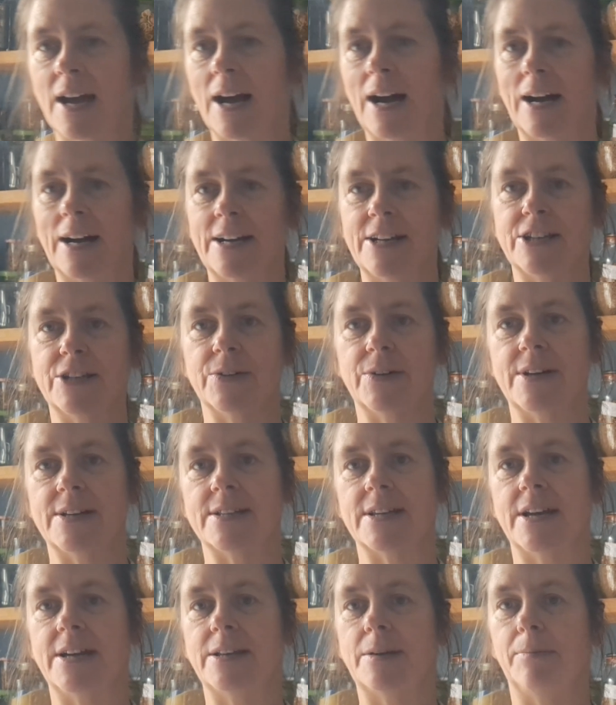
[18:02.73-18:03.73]
I do
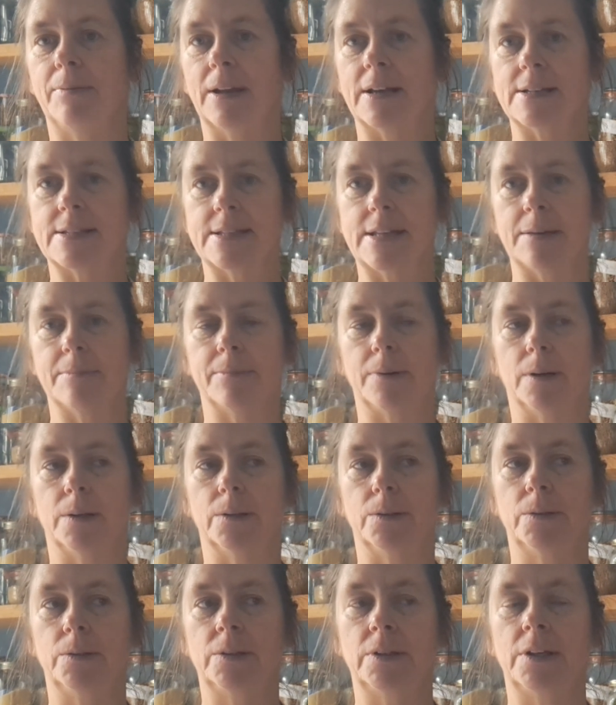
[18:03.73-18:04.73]
it in a plastic
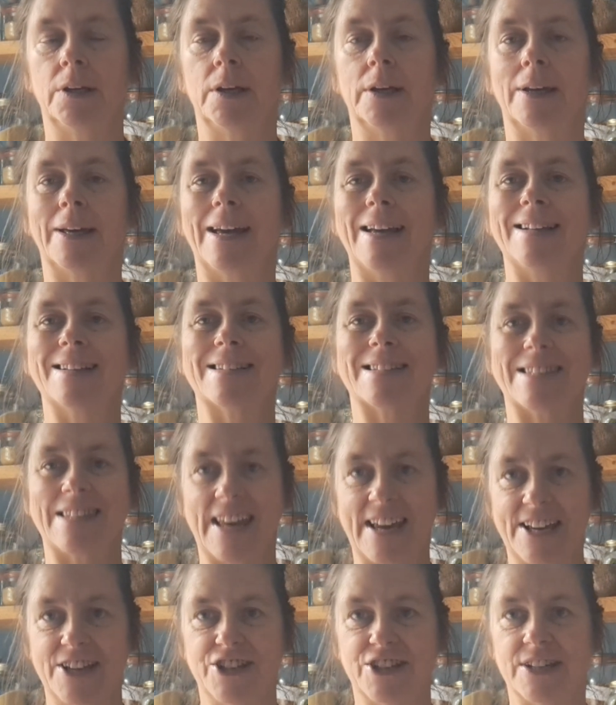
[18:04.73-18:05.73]
bowl in
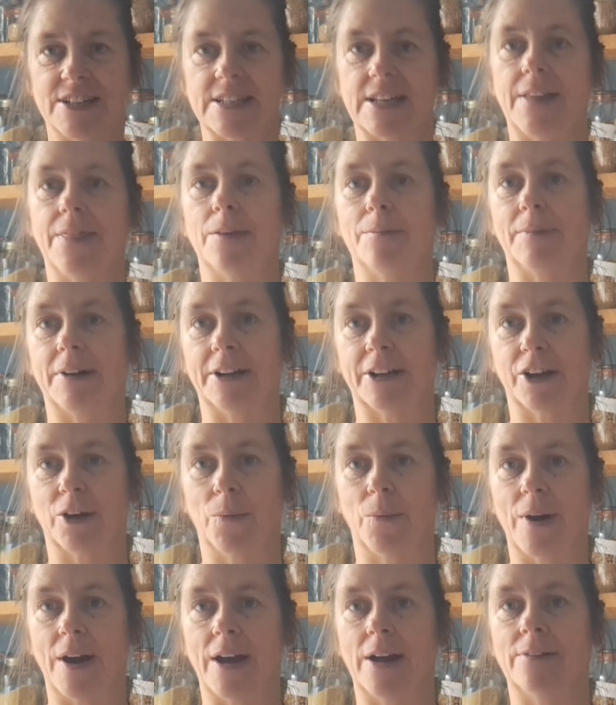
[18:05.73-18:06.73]
stages in the
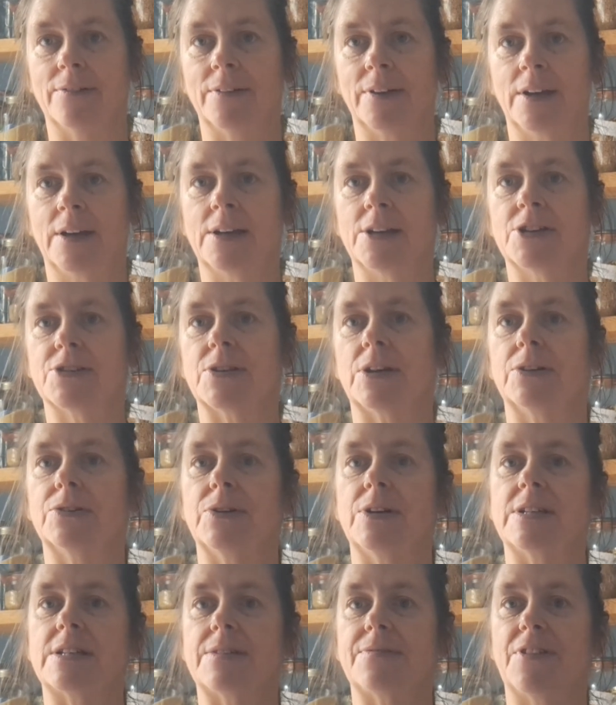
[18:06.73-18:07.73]
microwave. So I'll
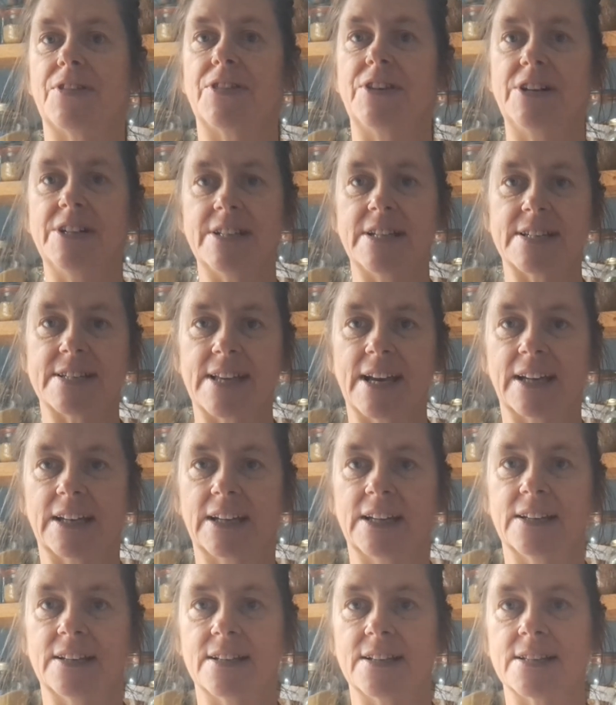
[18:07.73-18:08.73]
do it for 30
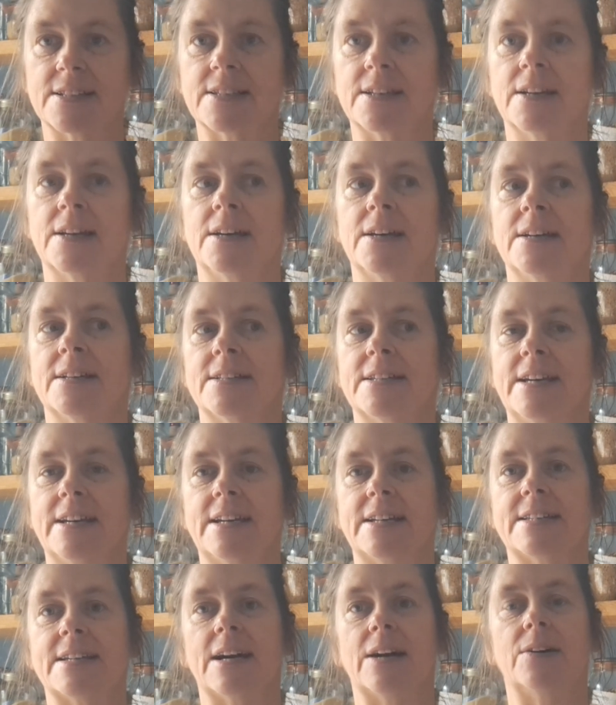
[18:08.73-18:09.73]
seconds, take
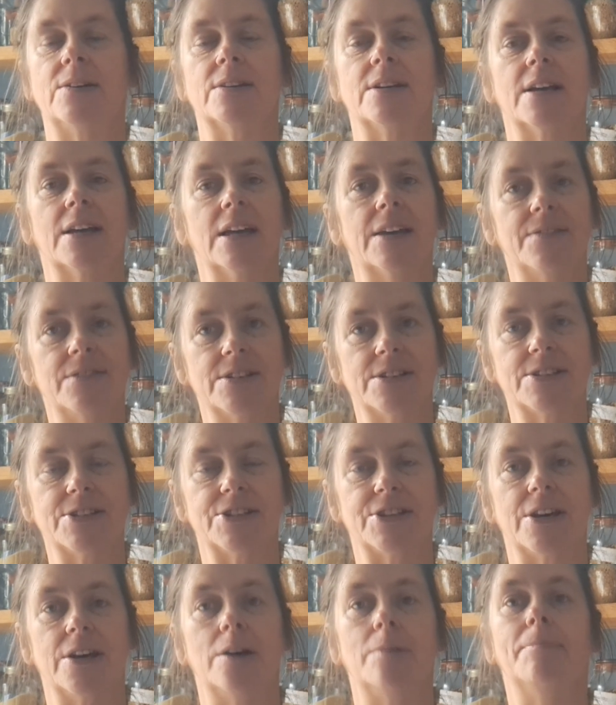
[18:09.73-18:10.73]
it out, give it a
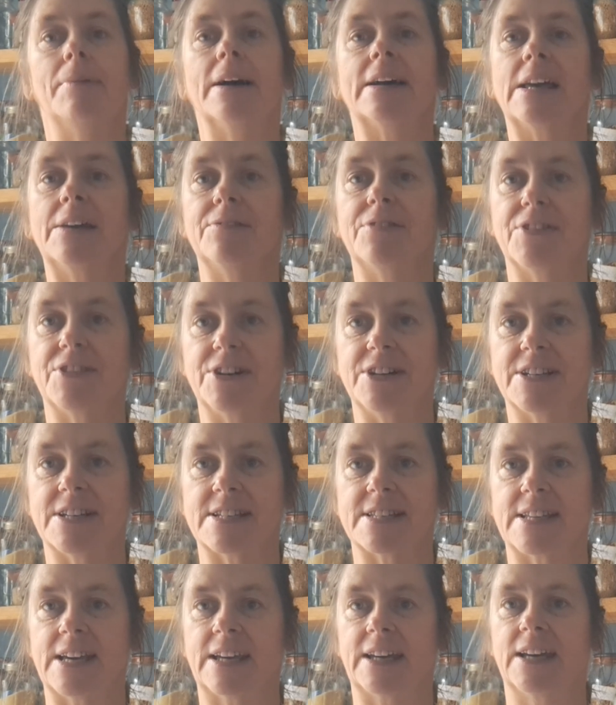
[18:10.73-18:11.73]
stir, back in for 30
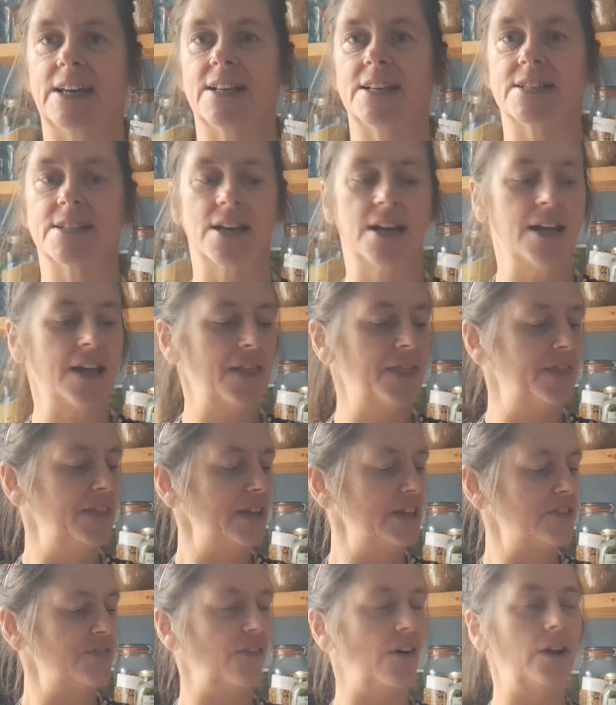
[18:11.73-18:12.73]
seconds.
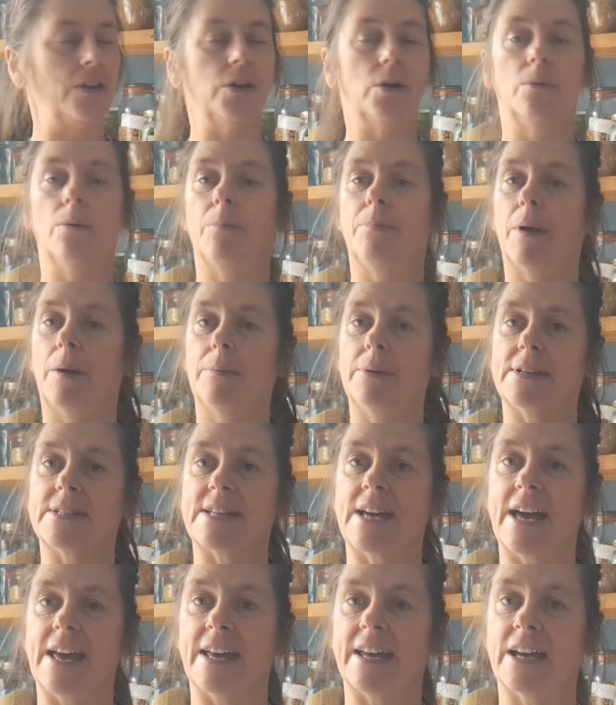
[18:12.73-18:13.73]
This volume will probably
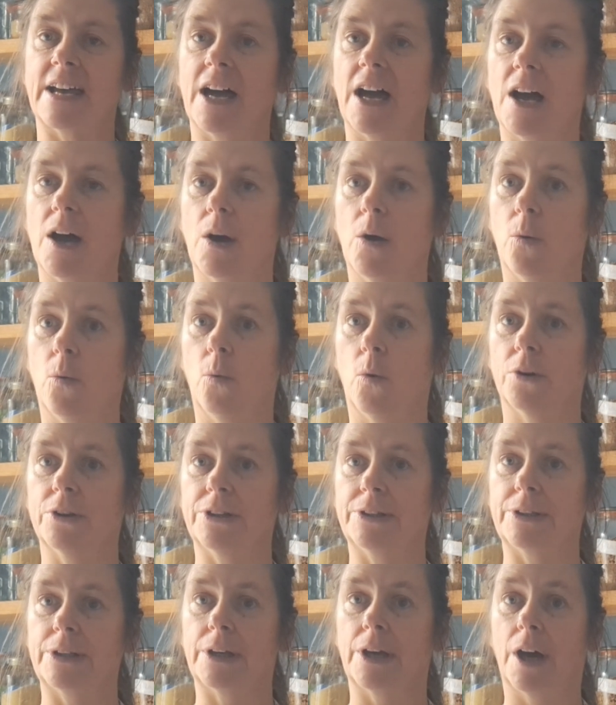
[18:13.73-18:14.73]
take
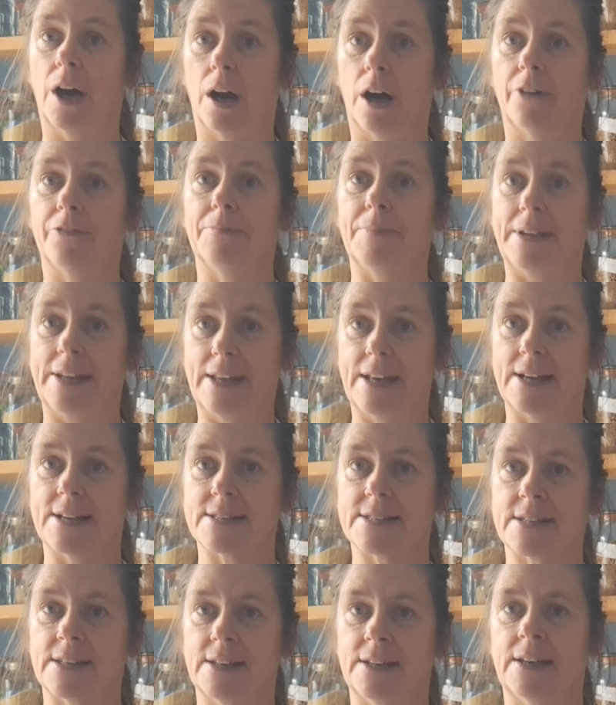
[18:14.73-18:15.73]
1.5
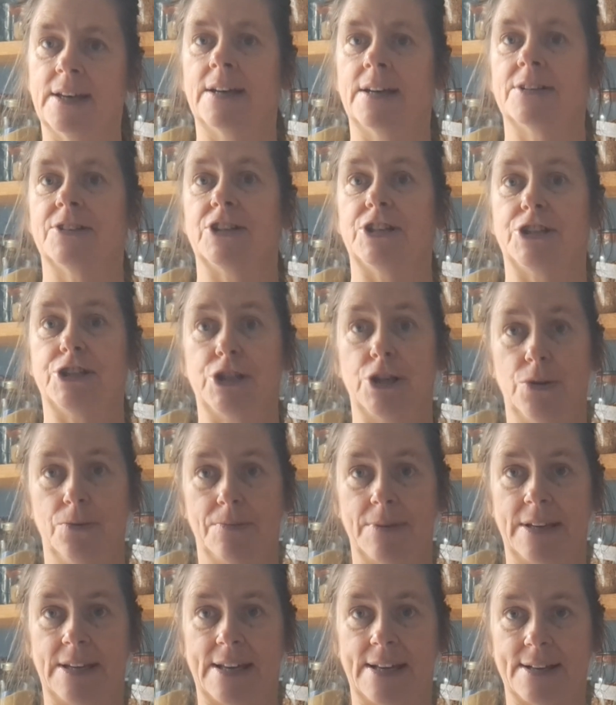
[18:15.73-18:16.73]
minutes to 2
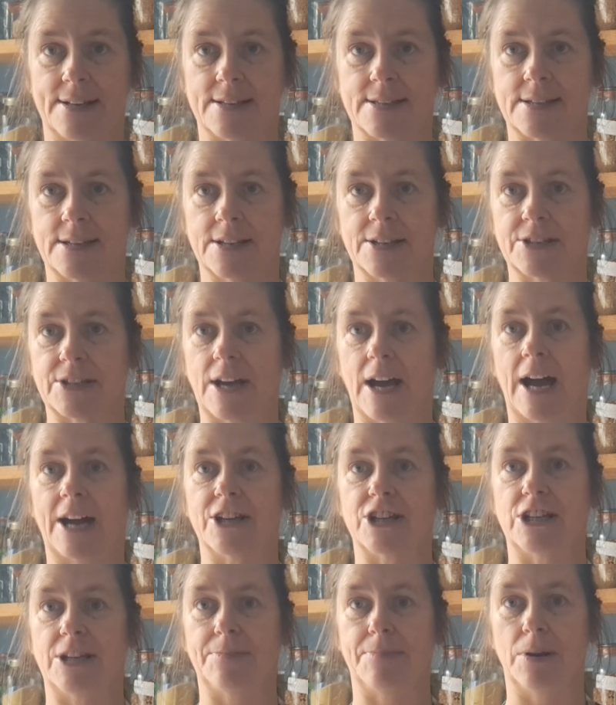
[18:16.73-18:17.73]
minutes to
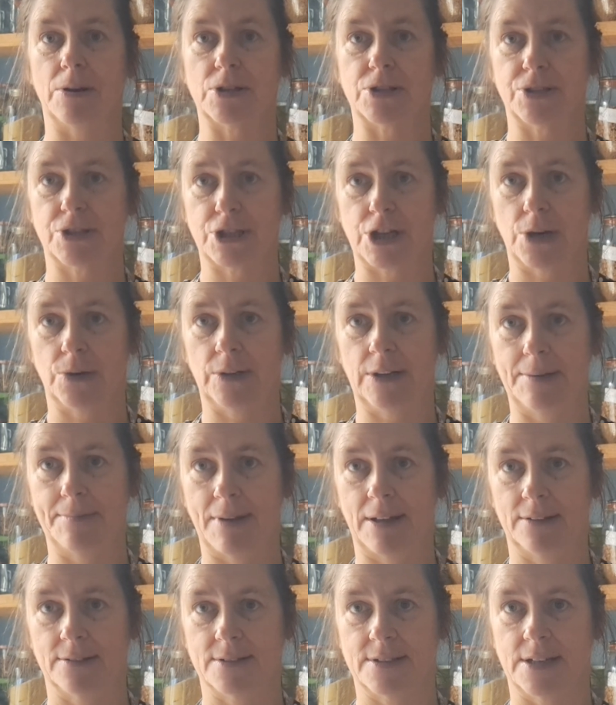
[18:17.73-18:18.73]
actually be totally
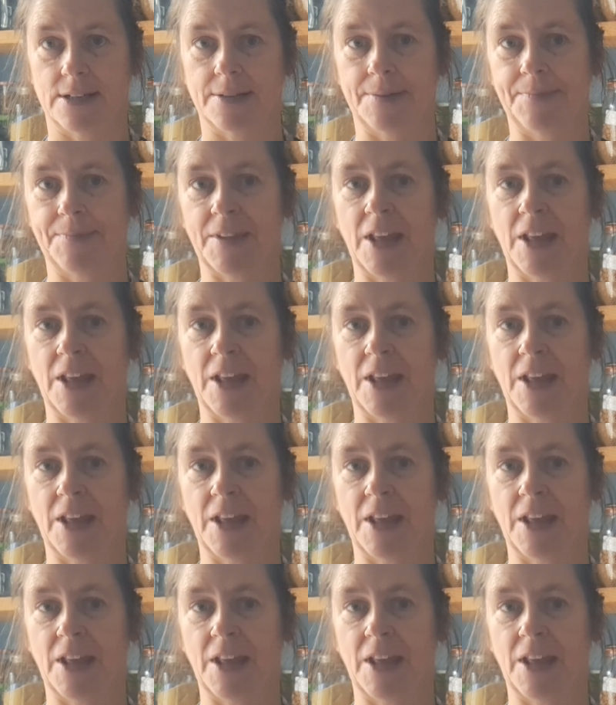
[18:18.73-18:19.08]
melted.